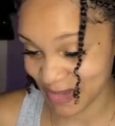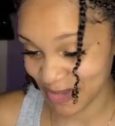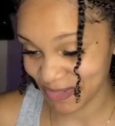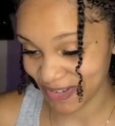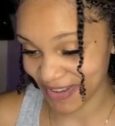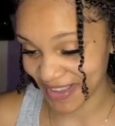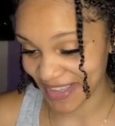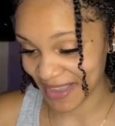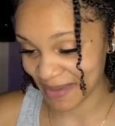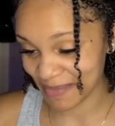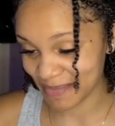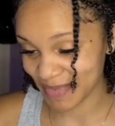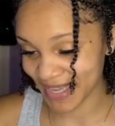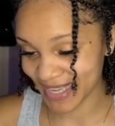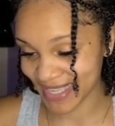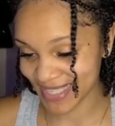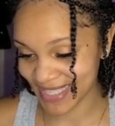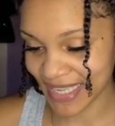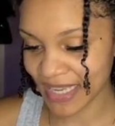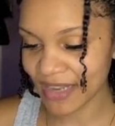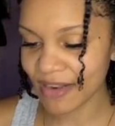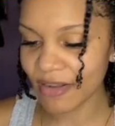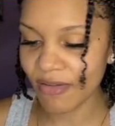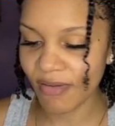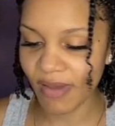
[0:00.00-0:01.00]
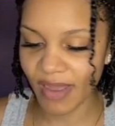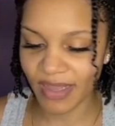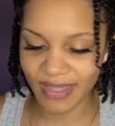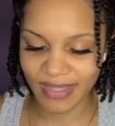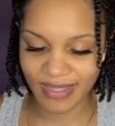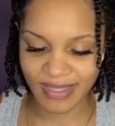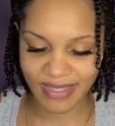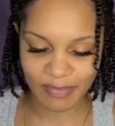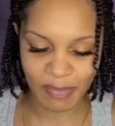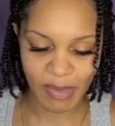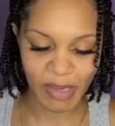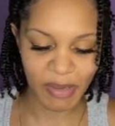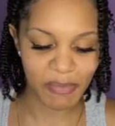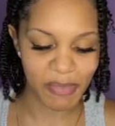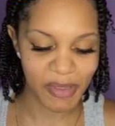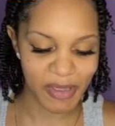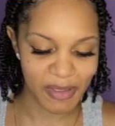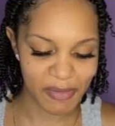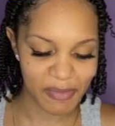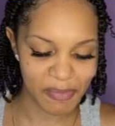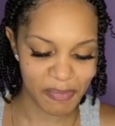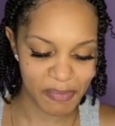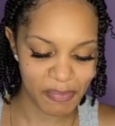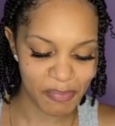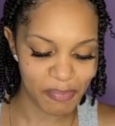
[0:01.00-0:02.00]
for gimmicks. You know what? Make, make,
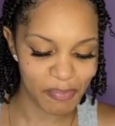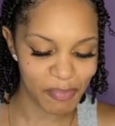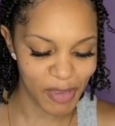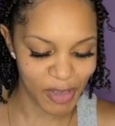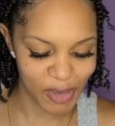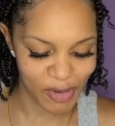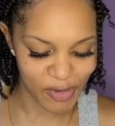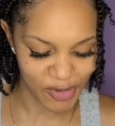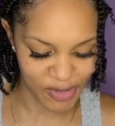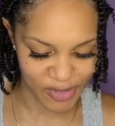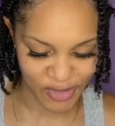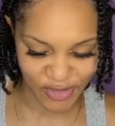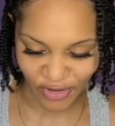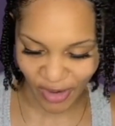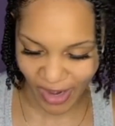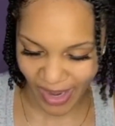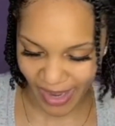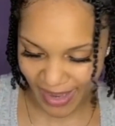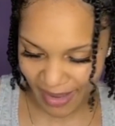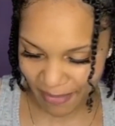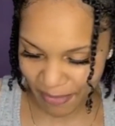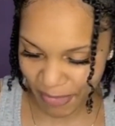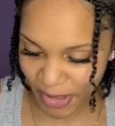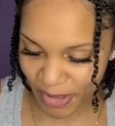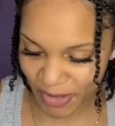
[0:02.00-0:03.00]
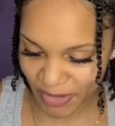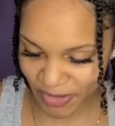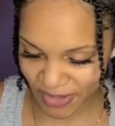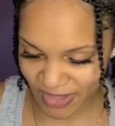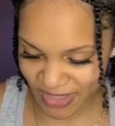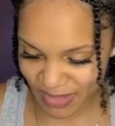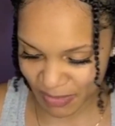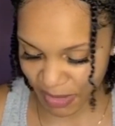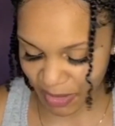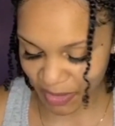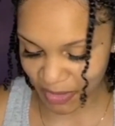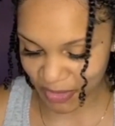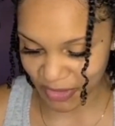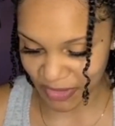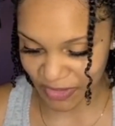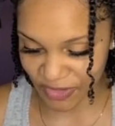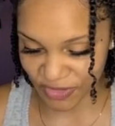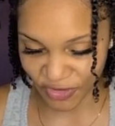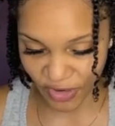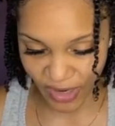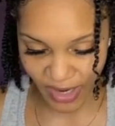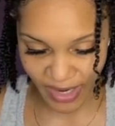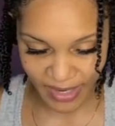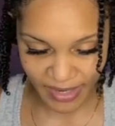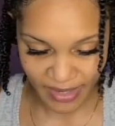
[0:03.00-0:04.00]
make it just try. Make it just, make it just
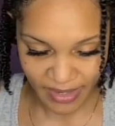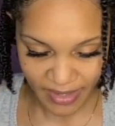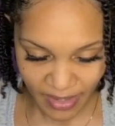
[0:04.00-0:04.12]
try.